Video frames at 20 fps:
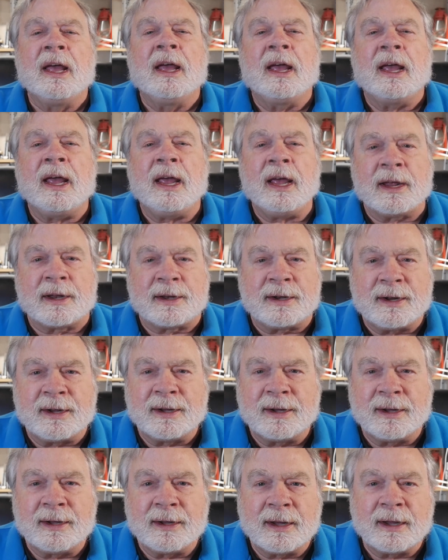And
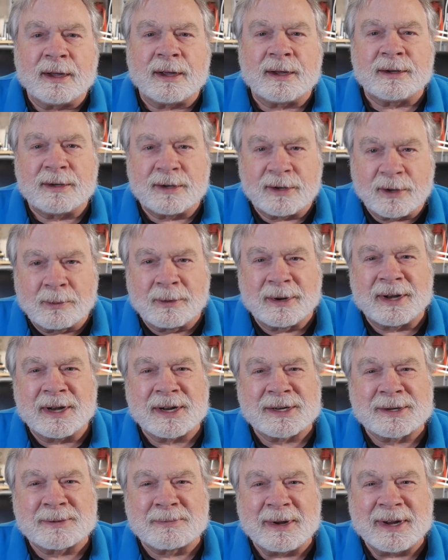until we
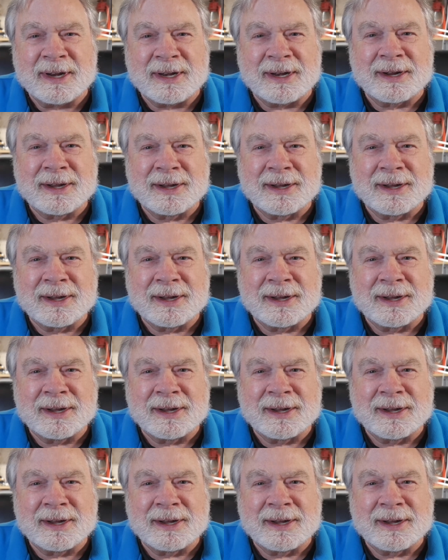next meet,